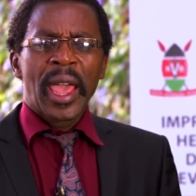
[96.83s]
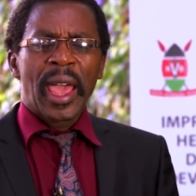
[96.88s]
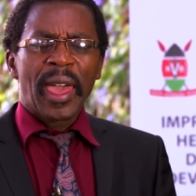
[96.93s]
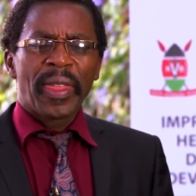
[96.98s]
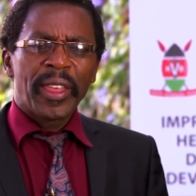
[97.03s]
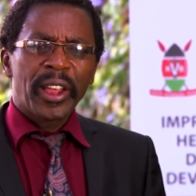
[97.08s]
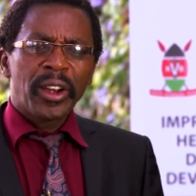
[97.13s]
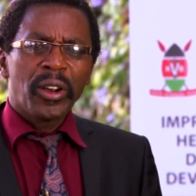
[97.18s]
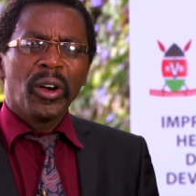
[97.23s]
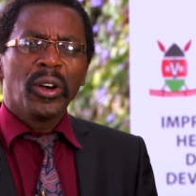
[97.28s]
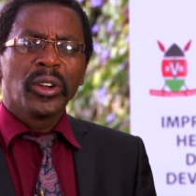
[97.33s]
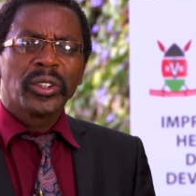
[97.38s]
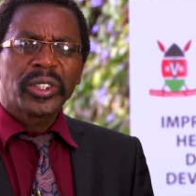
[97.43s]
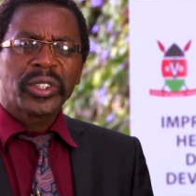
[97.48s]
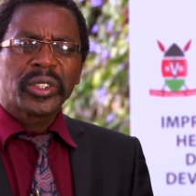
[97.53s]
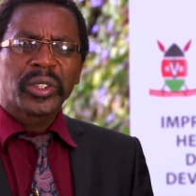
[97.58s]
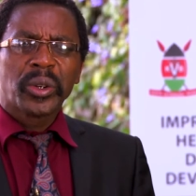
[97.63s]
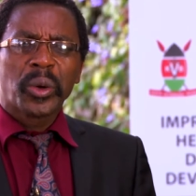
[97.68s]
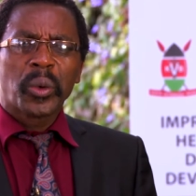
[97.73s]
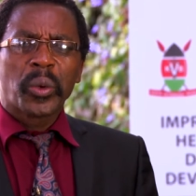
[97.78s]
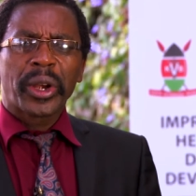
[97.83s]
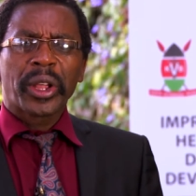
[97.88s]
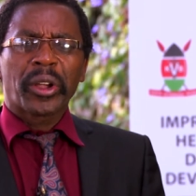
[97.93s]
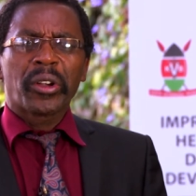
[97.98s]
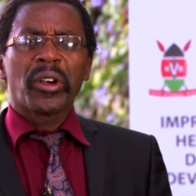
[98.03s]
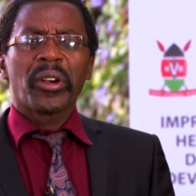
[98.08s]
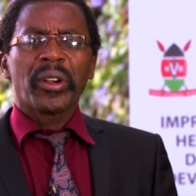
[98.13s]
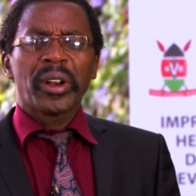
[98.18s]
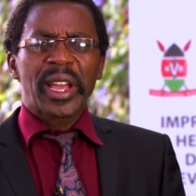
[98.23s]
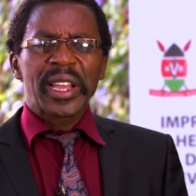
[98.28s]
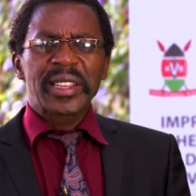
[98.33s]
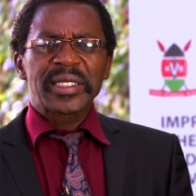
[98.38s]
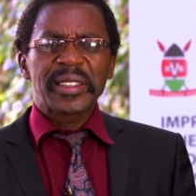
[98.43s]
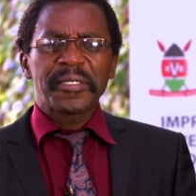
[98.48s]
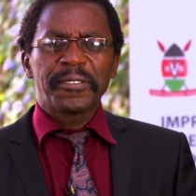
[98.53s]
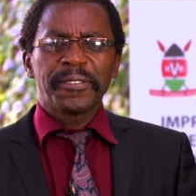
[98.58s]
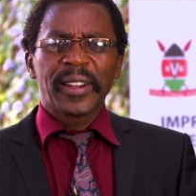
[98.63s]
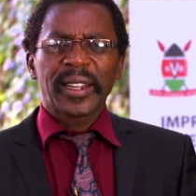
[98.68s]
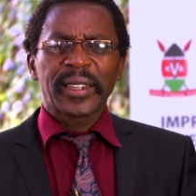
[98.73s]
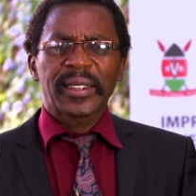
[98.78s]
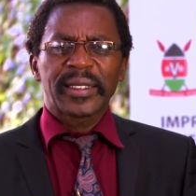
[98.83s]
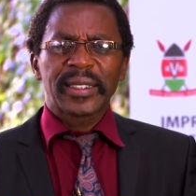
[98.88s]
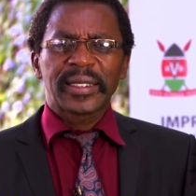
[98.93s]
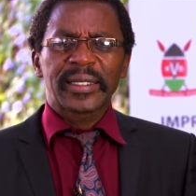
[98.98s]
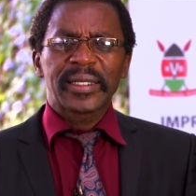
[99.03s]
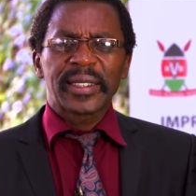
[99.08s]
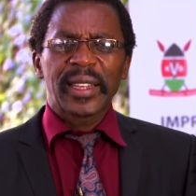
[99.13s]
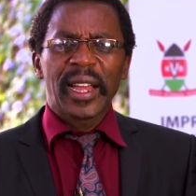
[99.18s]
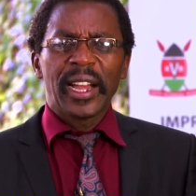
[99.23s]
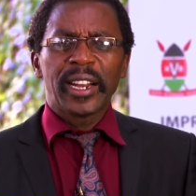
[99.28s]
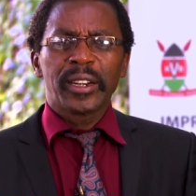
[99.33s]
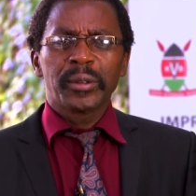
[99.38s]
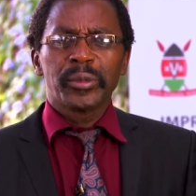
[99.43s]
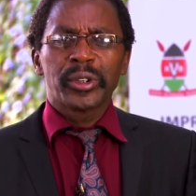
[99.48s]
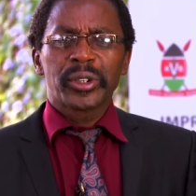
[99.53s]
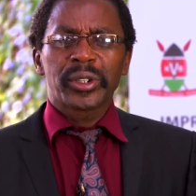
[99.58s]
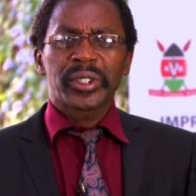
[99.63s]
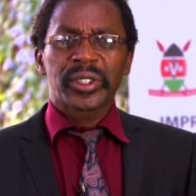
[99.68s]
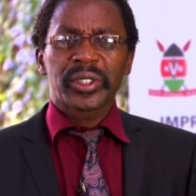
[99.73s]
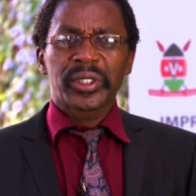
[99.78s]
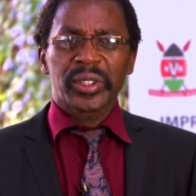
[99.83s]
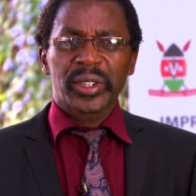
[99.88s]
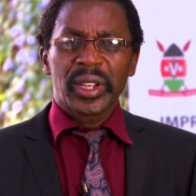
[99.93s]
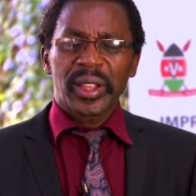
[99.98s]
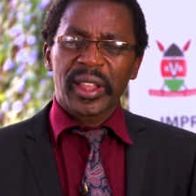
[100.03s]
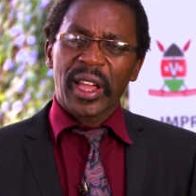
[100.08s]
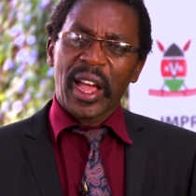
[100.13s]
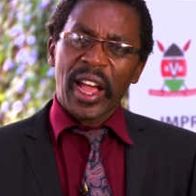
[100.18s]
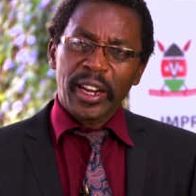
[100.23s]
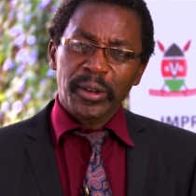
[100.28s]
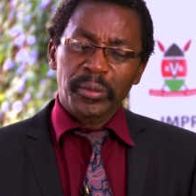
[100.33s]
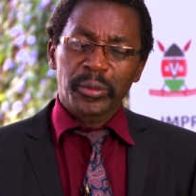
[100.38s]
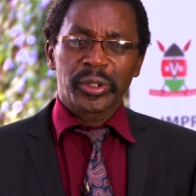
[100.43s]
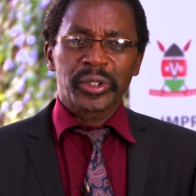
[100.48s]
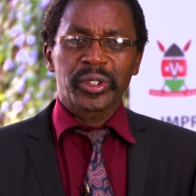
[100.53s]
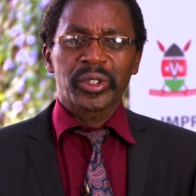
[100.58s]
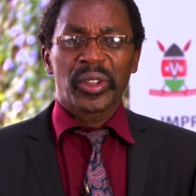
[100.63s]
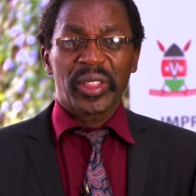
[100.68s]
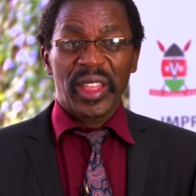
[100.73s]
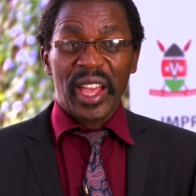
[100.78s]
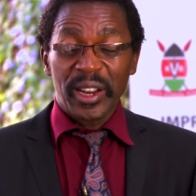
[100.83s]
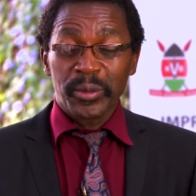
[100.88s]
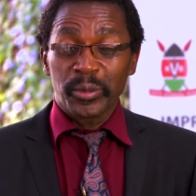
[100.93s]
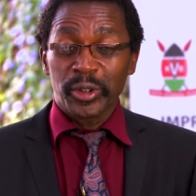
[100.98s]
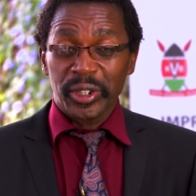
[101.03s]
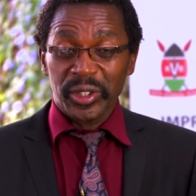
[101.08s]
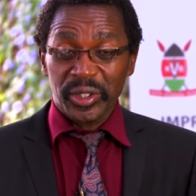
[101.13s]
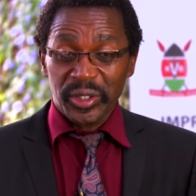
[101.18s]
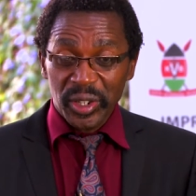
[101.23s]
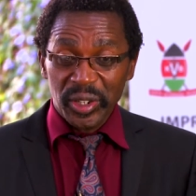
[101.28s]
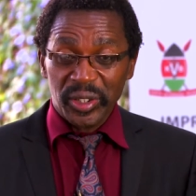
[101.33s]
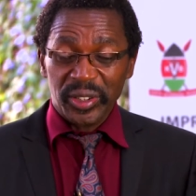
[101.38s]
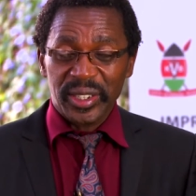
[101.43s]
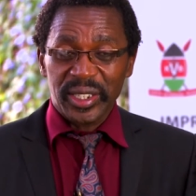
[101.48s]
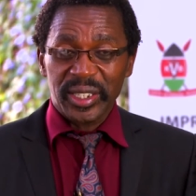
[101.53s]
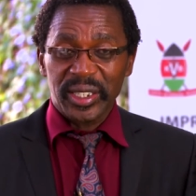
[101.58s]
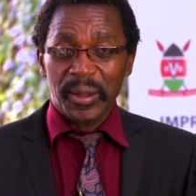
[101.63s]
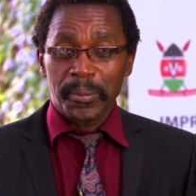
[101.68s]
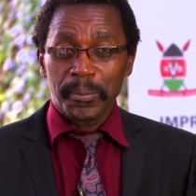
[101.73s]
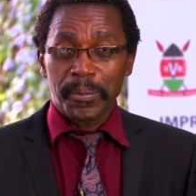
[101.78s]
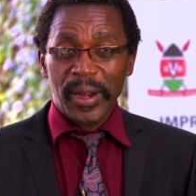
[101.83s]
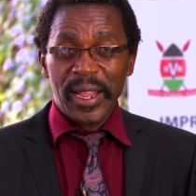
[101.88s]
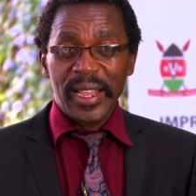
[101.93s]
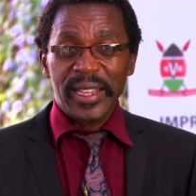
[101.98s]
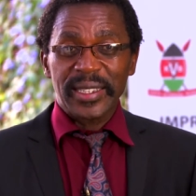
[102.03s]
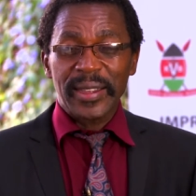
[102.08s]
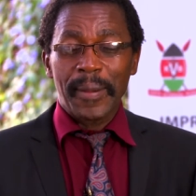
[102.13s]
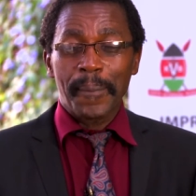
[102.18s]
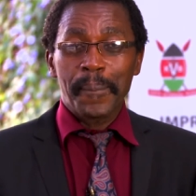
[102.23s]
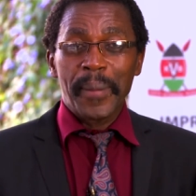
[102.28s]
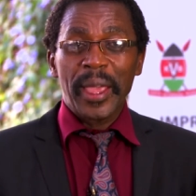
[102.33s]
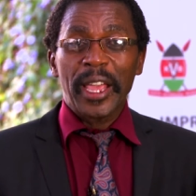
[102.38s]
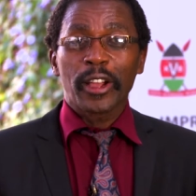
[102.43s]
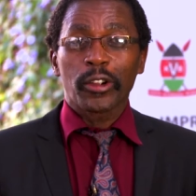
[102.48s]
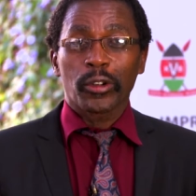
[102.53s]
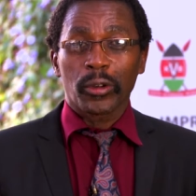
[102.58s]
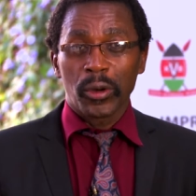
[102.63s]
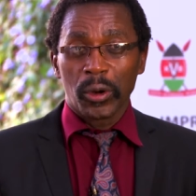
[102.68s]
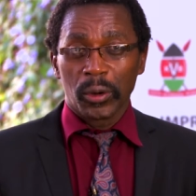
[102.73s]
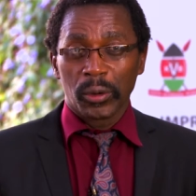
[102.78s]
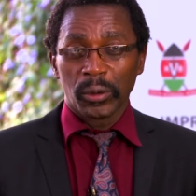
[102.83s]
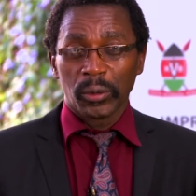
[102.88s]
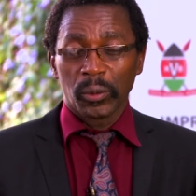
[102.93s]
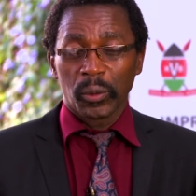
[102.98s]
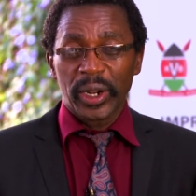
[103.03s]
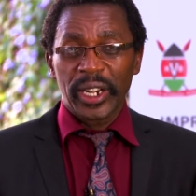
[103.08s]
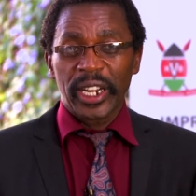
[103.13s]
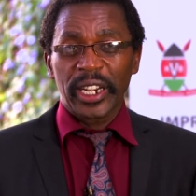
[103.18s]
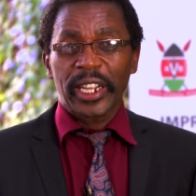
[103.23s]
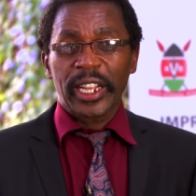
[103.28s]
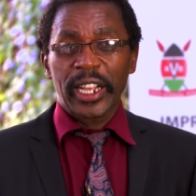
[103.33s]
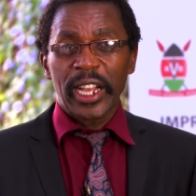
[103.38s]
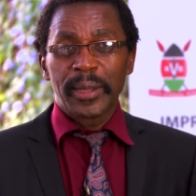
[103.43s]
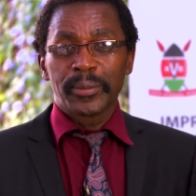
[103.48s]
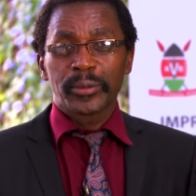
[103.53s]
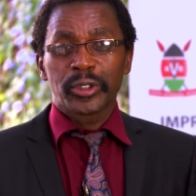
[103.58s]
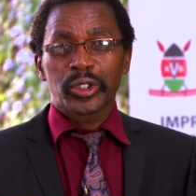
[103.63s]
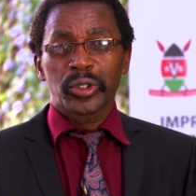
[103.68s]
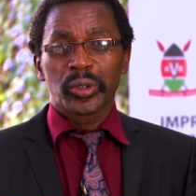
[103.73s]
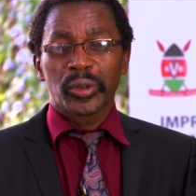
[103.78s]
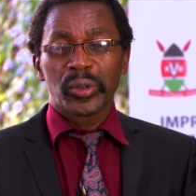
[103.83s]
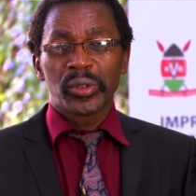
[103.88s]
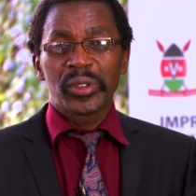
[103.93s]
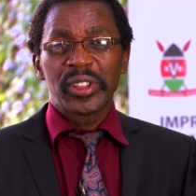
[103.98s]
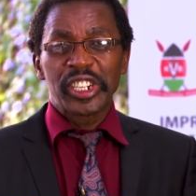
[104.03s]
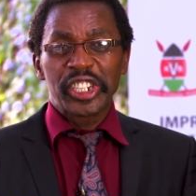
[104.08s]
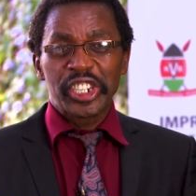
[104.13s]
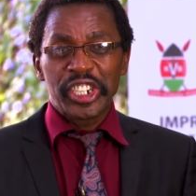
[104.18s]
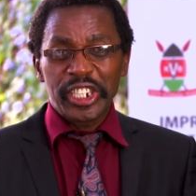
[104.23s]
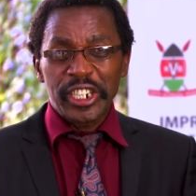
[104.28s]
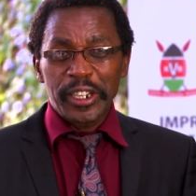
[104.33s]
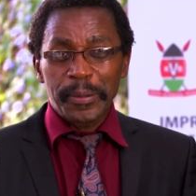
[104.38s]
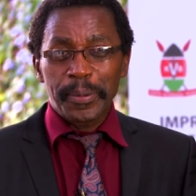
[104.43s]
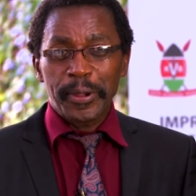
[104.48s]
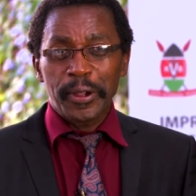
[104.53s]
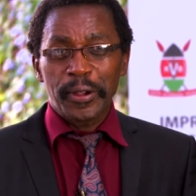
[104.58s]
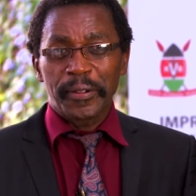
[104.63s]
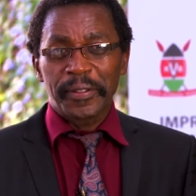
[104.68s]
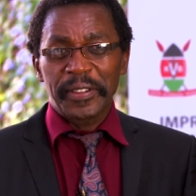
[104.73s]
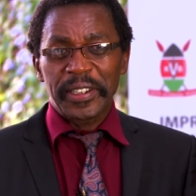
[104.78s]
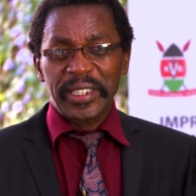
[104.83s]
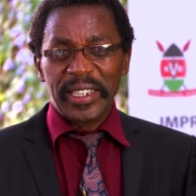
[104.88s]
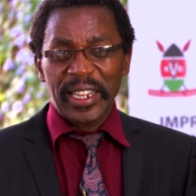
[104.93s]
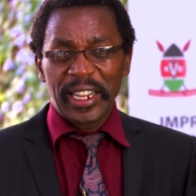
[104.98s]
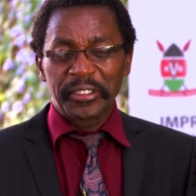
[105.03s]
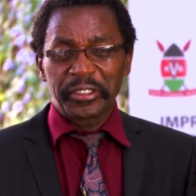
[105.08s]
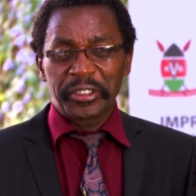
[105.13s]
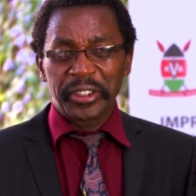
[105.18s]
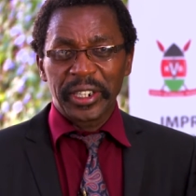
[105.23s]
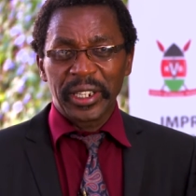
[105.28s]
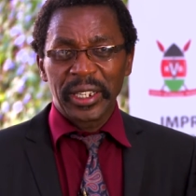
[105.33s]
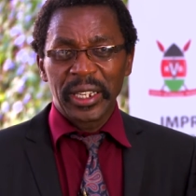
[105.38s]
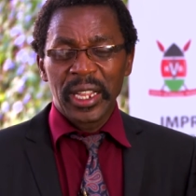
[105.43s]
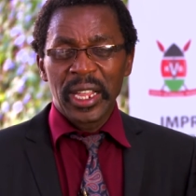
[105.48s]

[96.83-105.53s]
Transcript: And then also we recognize the fact that the, animal the animals or the animal resource plays a big role when it comes to the GDP of this country,